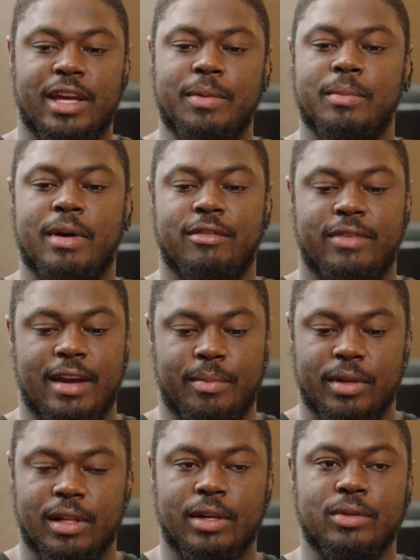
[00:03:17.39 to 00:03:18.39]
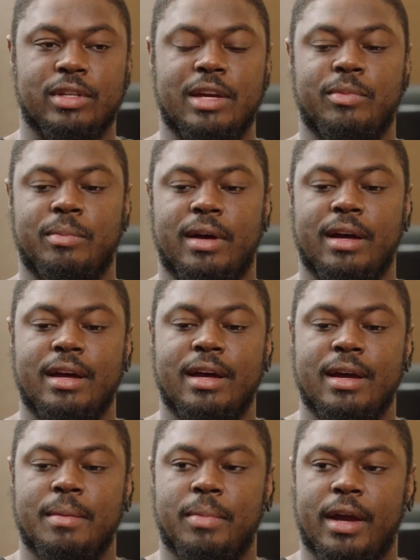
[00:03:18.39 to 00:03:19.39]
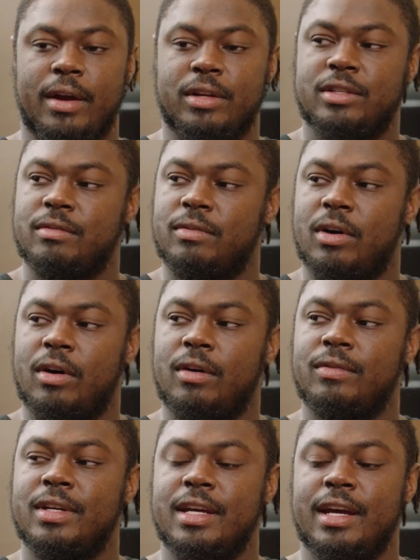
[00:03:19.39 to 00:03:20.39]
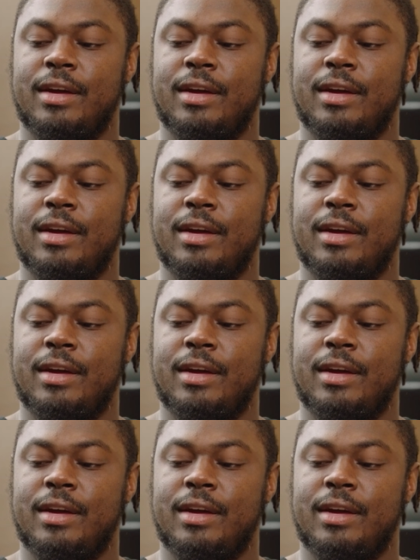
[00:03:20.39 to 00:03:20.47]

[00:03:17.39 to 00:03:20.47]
keeping my family close, keeping my parents involved,